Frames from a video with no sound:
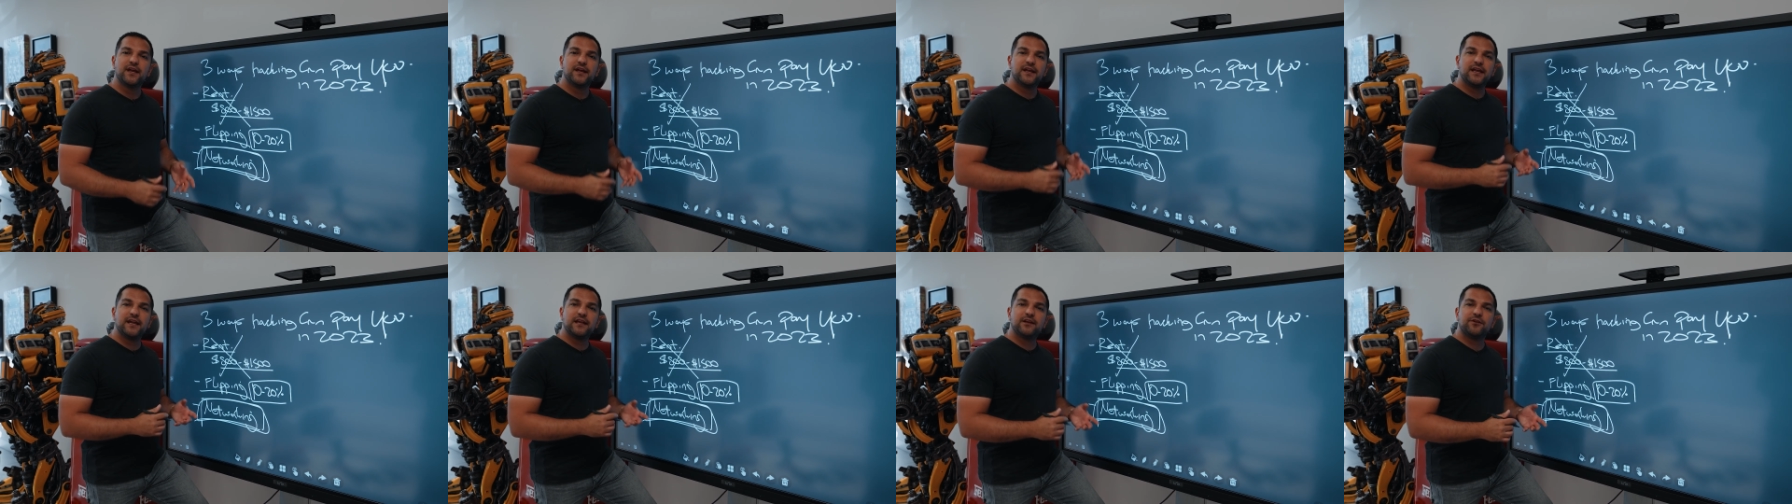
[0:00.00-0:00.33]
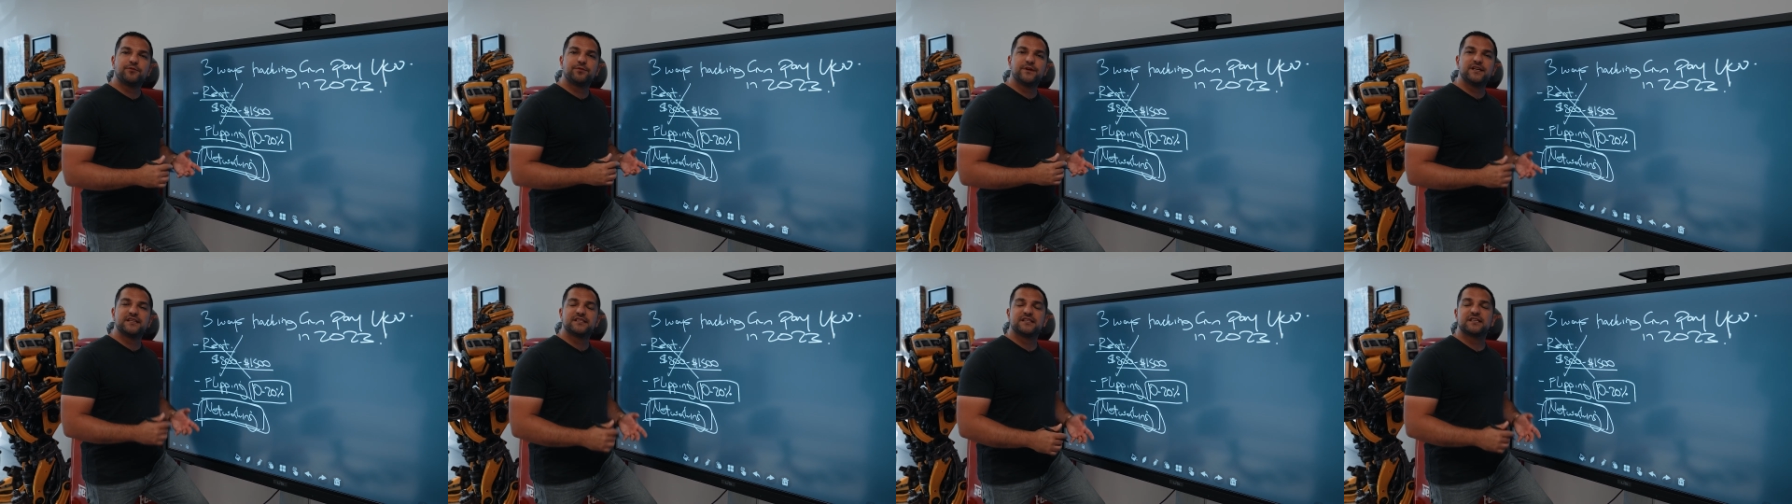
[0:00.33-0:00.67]

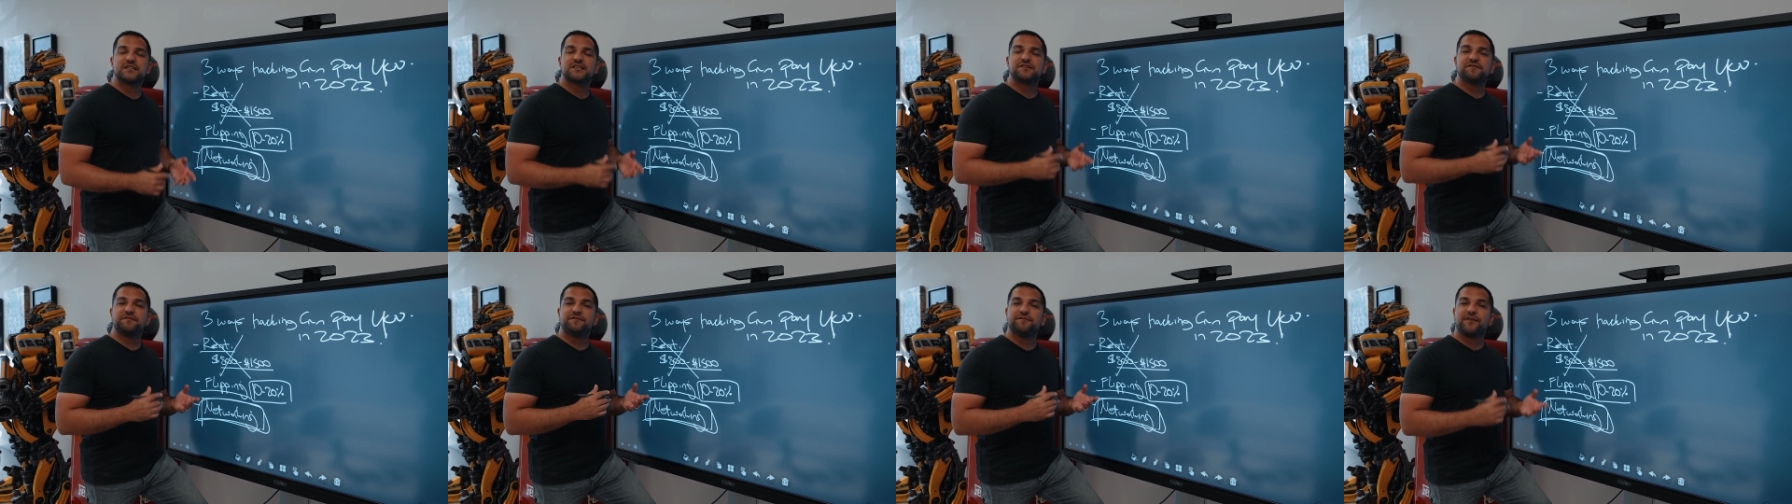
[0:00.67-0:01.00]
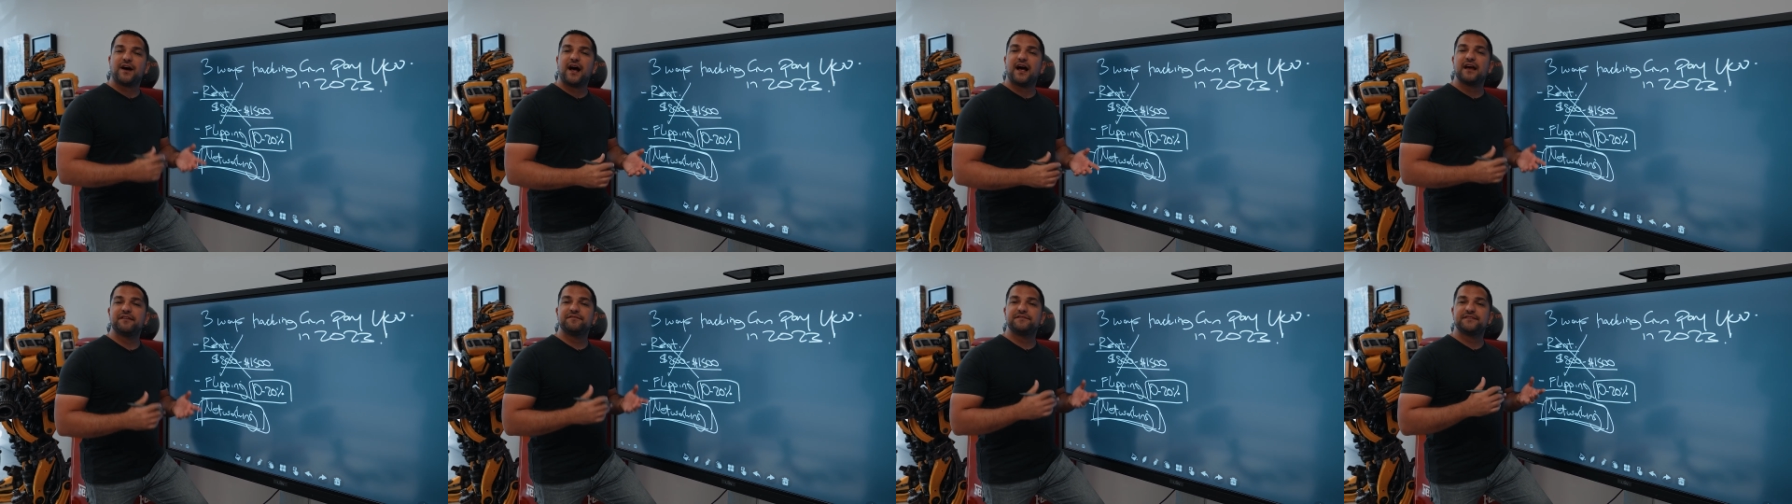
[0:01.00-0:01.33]
increases
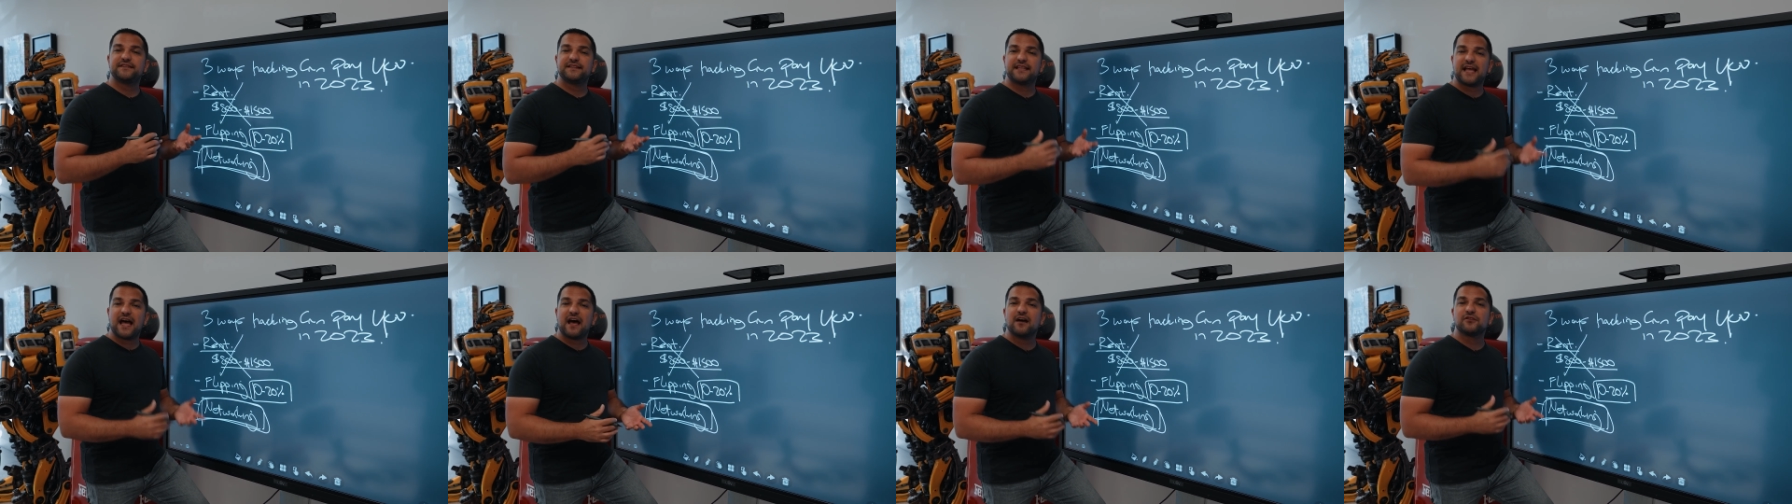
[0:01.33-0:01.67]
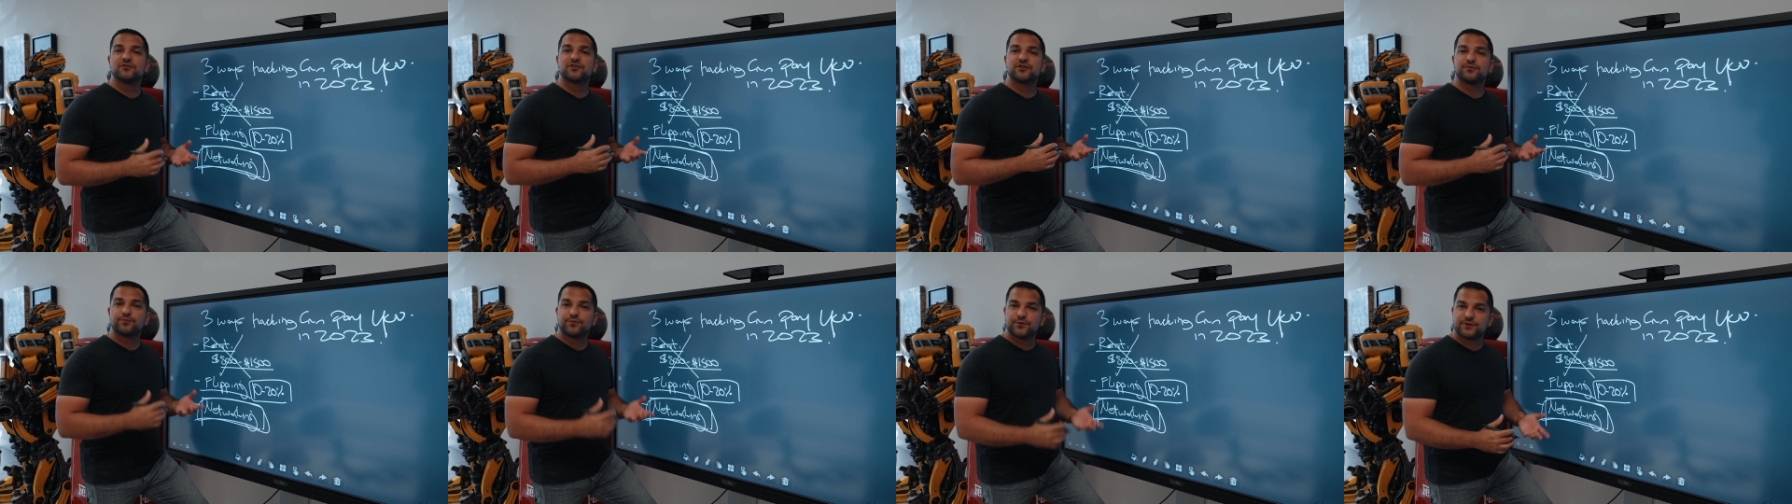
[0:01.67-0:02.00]
five thousand